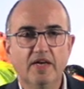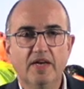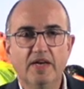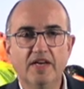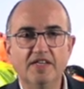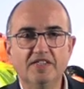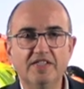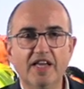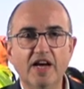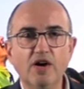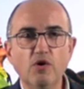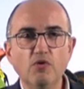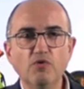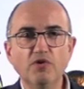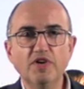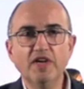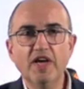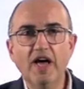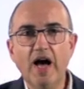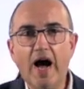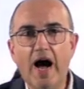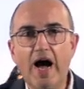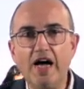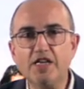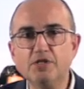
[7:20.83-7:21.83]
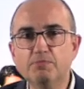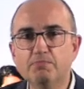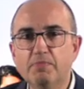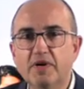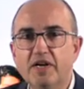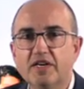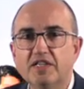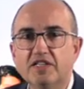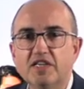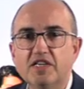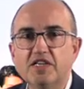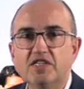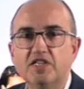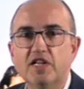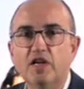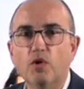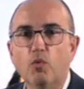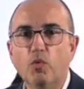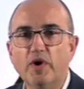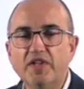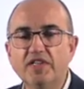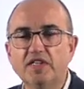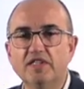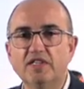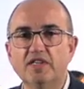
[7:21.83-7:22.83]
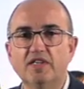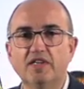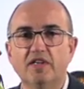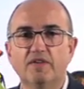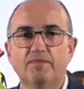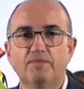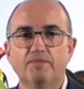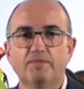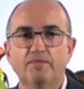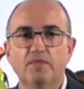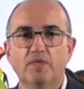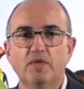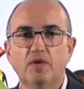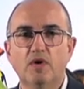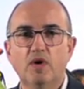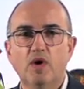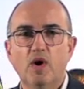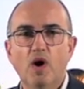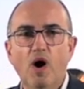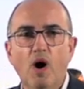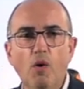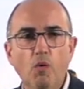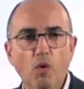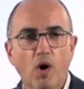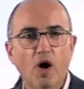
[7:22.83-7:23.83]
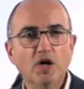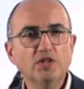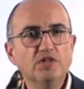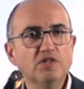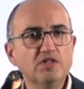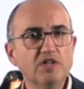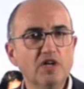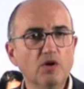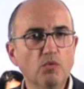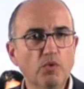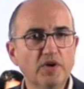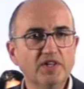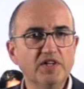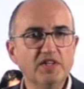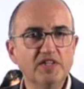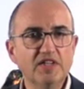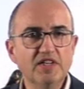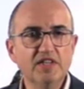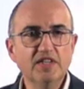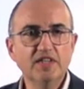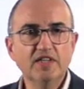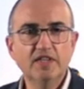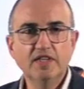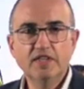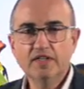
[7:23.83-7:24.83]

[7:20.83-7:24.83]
The second key aspect is liquidity. And what is liquidity?